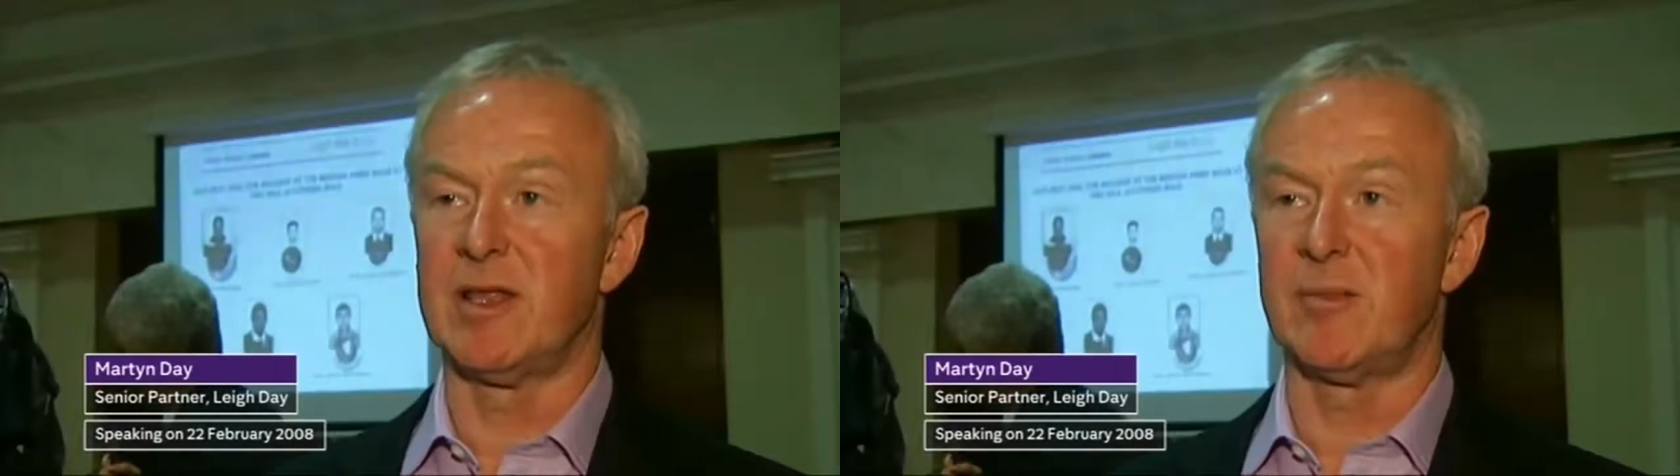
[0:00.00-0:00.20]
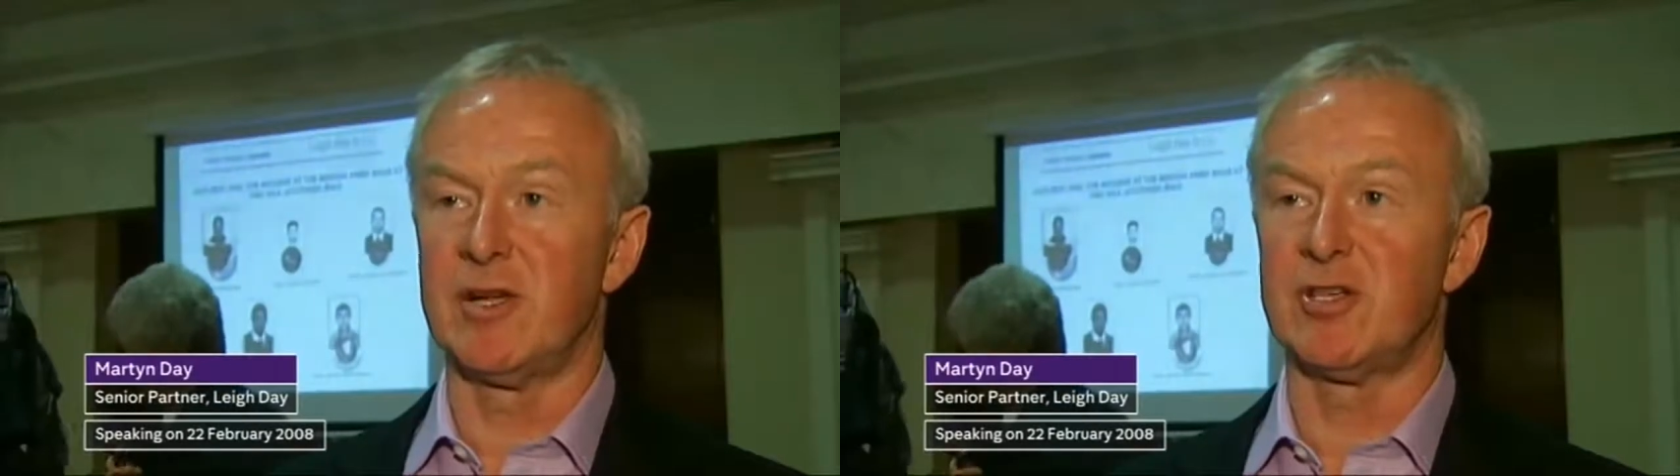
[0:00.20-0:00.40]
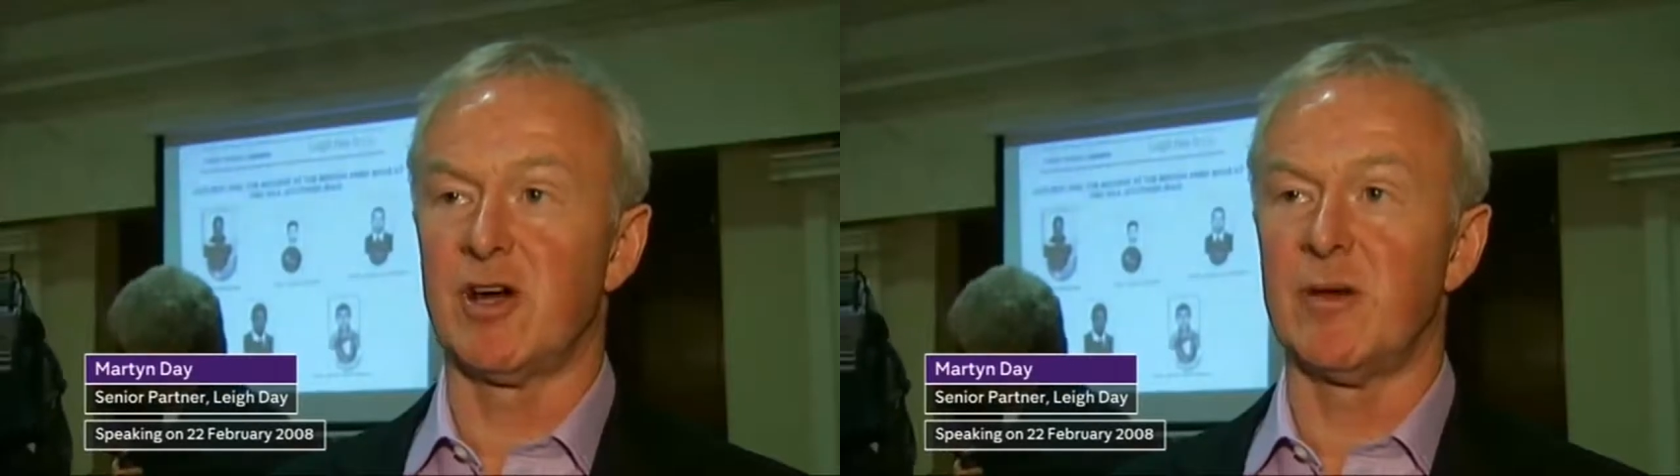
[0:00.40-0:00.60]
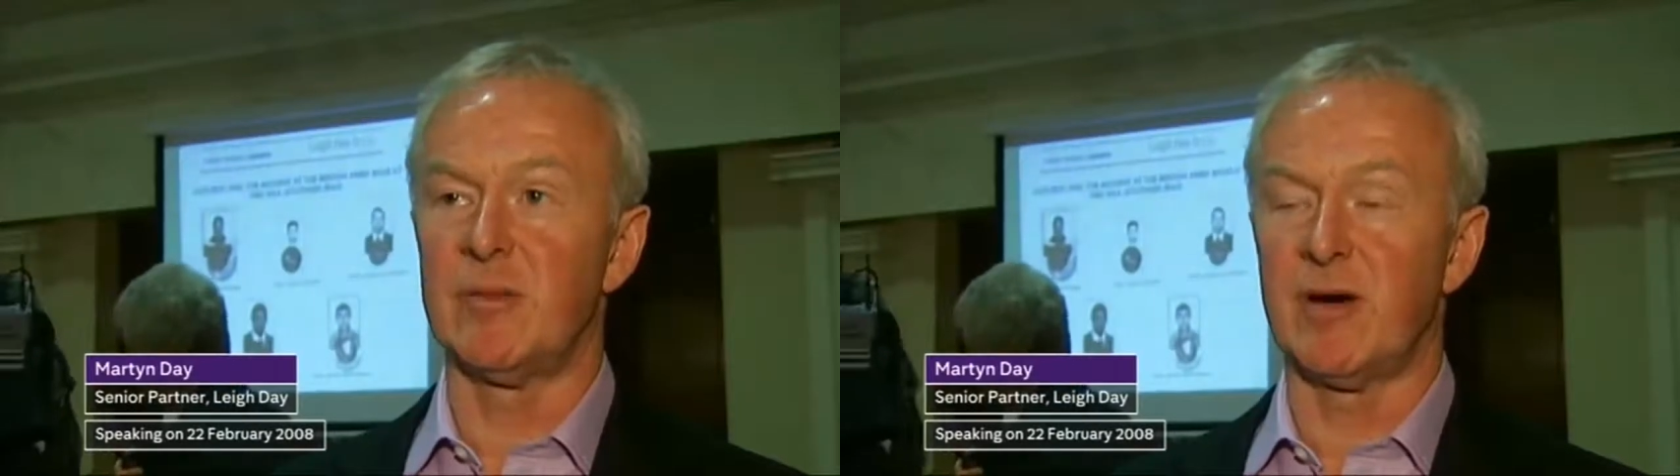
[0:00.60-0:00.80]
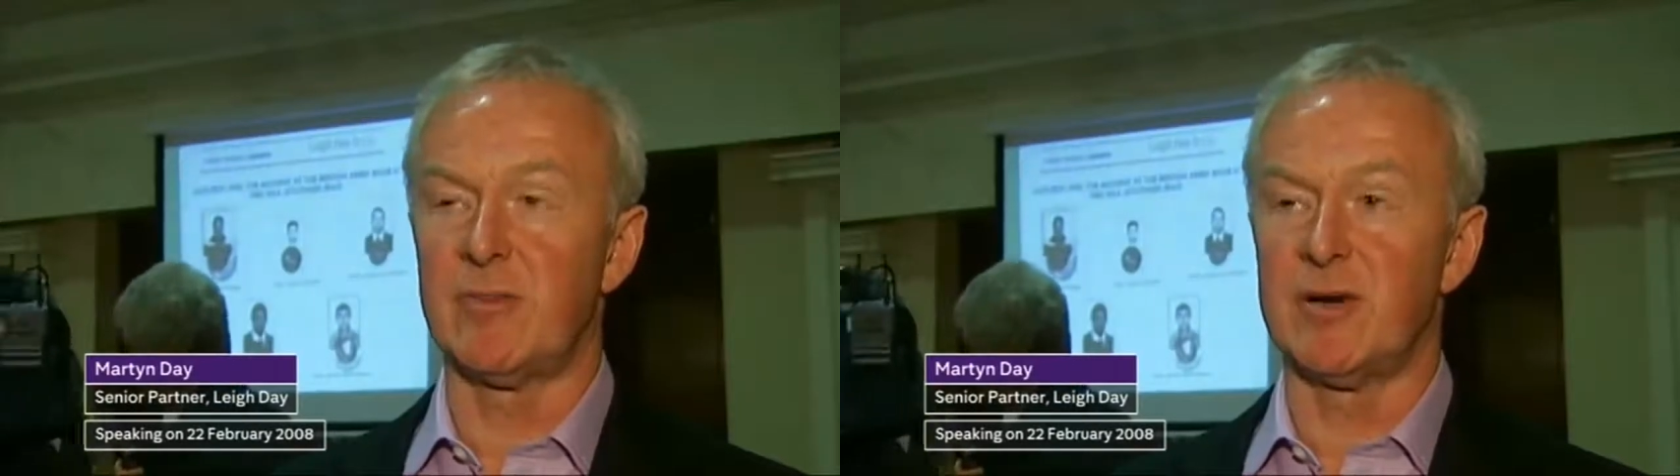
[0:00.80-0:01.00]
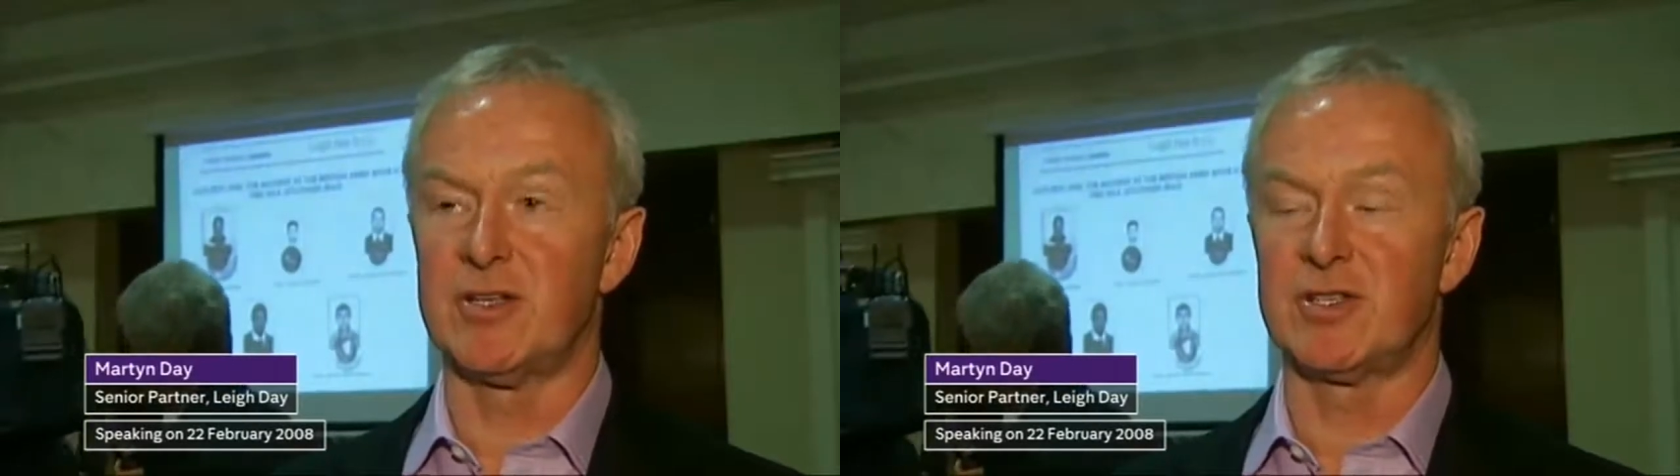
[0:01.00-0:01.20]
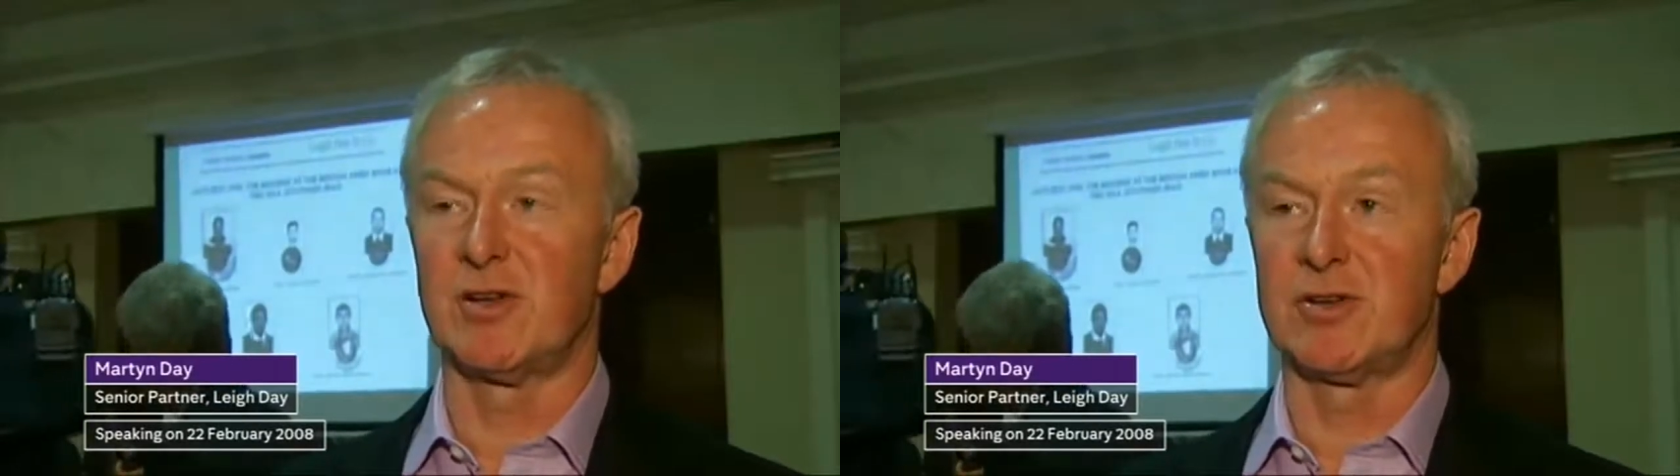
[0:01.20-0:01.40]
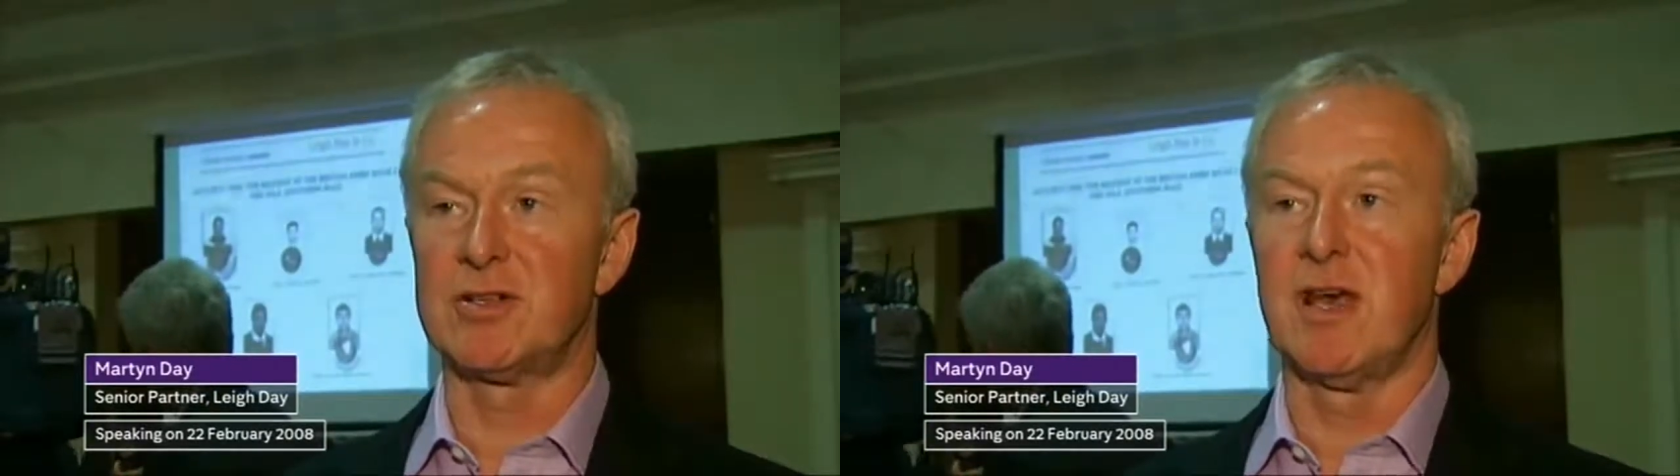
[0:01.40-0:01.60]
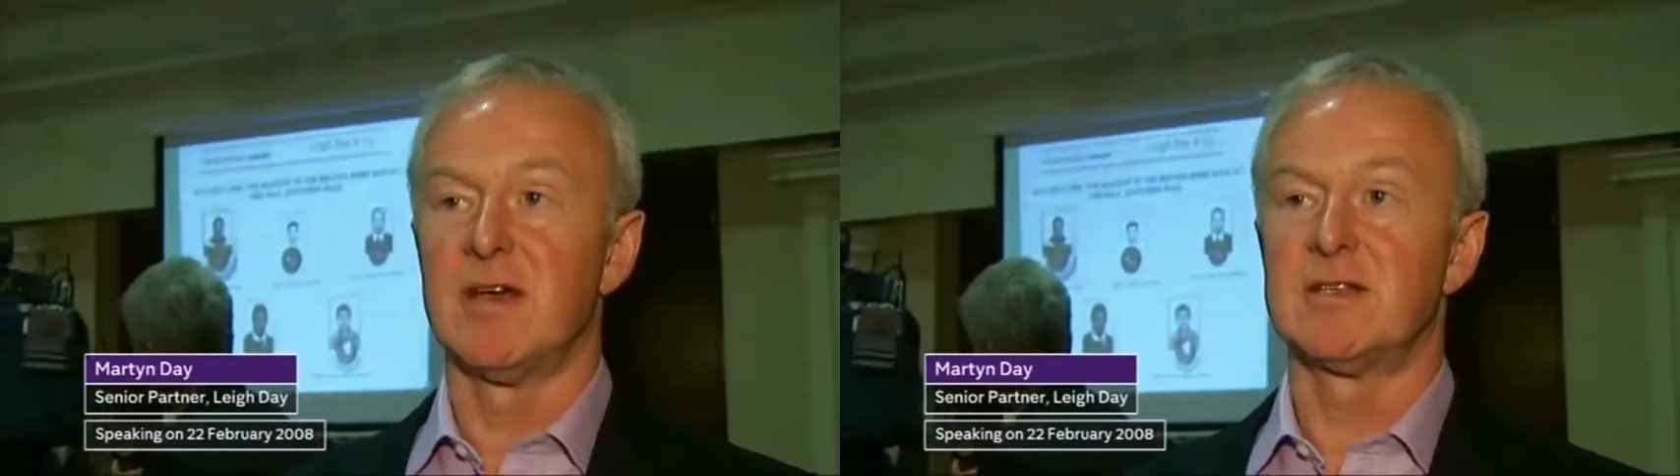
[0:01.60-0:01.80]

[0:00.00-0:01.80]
the British Army, by British soldiers,